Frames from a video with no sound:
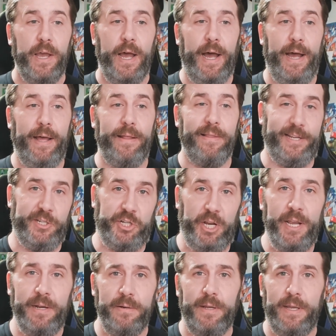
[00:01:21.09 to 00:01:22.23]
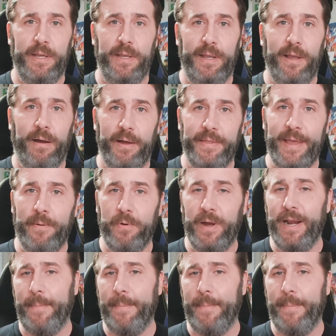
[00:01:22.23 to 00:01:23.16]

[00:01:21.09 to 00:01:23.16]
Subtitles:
Legit on that one.